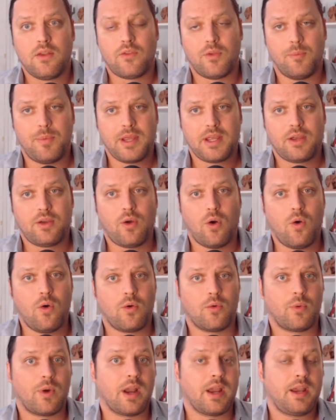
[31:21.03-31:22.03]
big
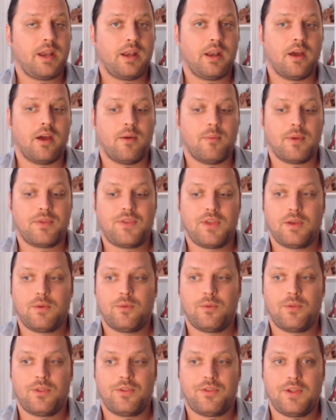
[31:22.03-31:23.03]
goal, right? I think
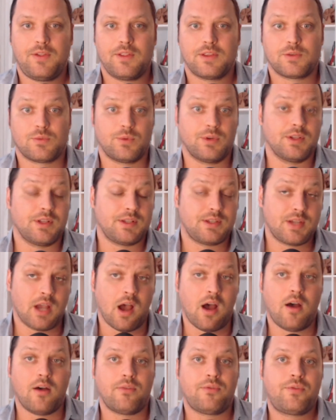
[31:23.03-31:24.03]
the thing that's really
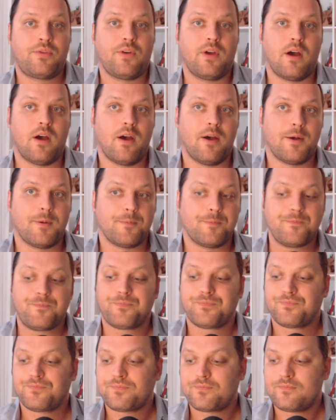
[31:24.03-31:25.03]
tough
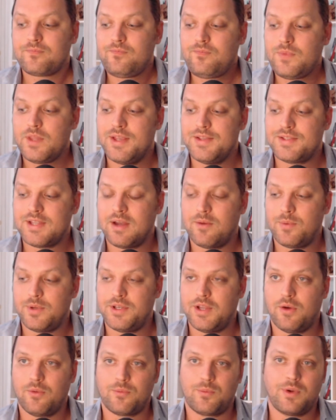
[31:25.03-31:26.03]
is that we
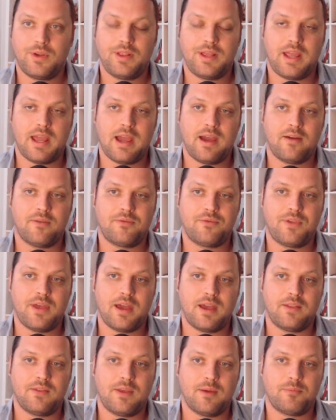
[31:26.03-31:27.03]
don't really have
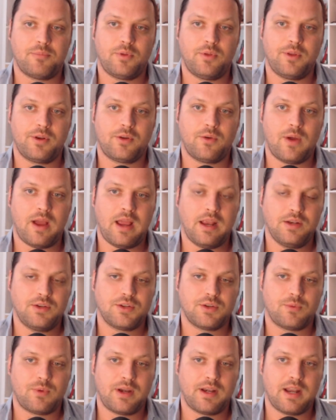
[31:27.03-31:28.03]
that political
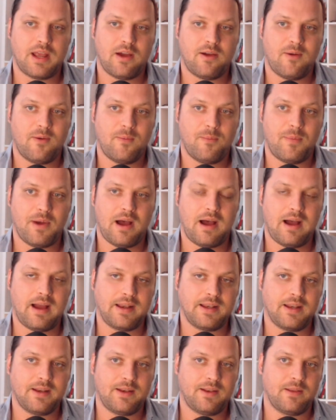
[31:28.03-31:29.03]
engine right now
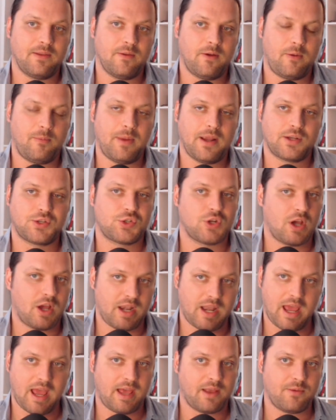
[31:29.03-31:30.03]
behind it. Our best
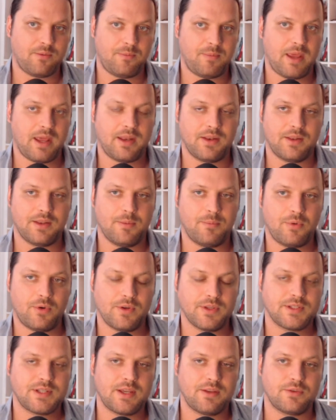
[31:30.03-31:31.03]
shot had been the
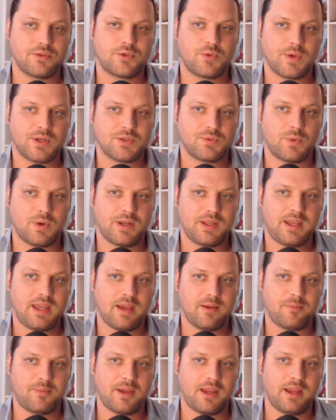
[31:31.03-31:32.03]
Bernie Sanders 2020
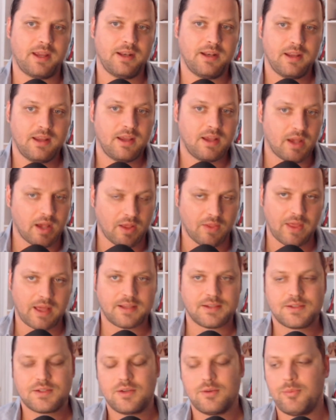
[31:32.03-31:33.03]
campaign.
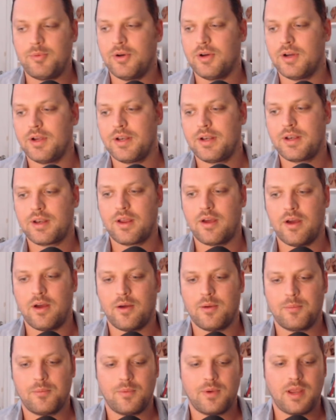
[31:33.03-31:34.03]
That's kaput.
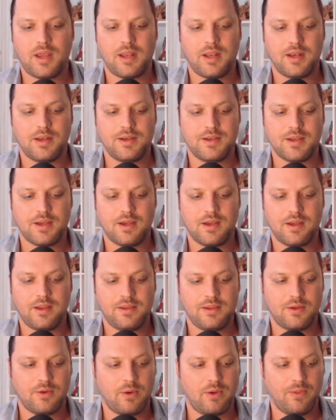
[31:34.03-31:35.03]
And
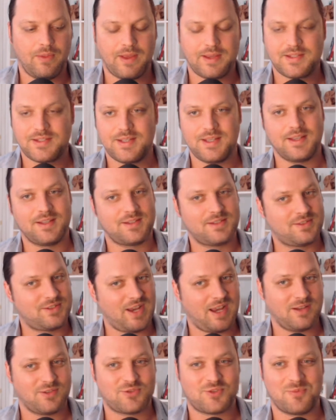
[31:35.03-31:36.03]
unless things
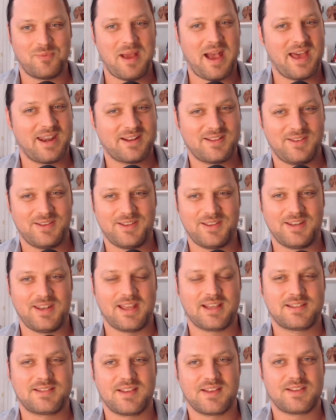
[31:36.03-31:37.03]
change dramatically in the
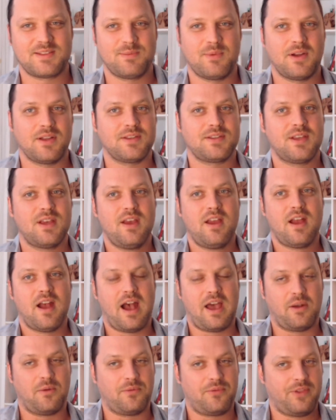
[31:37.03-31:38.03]
next 6 months,
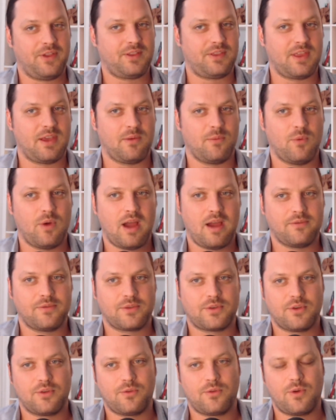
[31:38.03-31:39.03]
I don't think that we'll have a
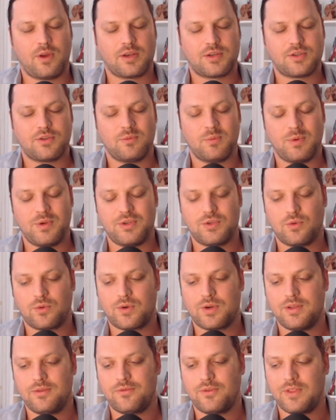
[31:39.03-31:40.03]
congressional
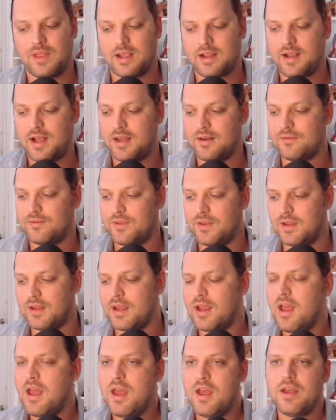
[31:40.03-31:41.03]
majority for that kind of
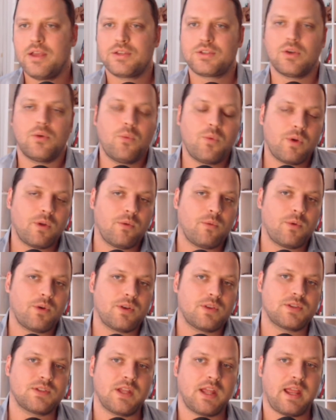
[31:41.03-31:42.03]
thing. So where
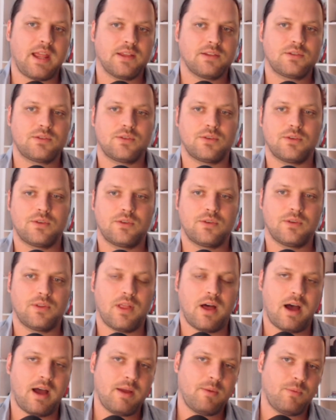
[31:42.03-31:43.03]
does the answer
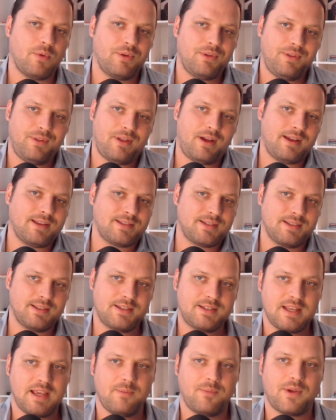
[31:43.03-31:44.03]
lie? Well, it lies in the
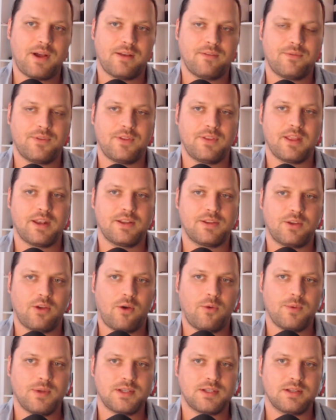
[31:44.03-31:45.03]
same kind of thing that it's
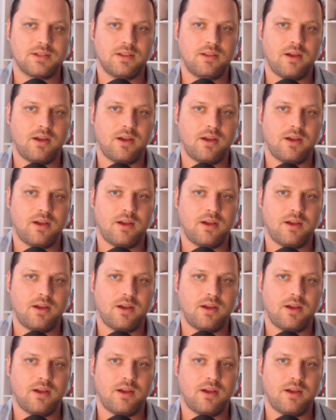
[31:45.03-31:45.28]
always